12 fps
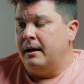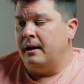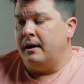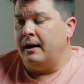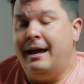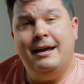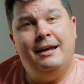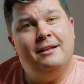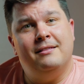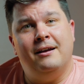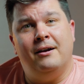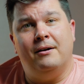uh, hang
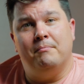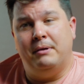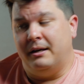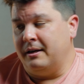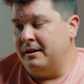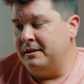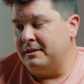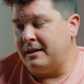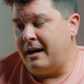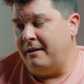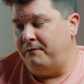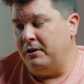in there because
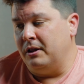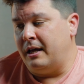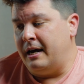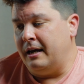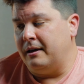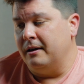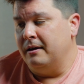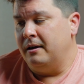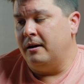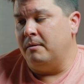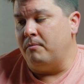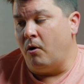I feel like,
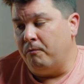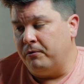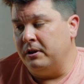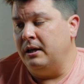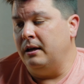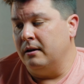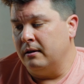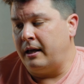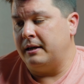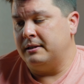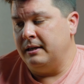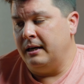um, hopefully,
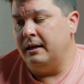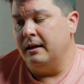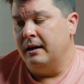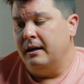like I said,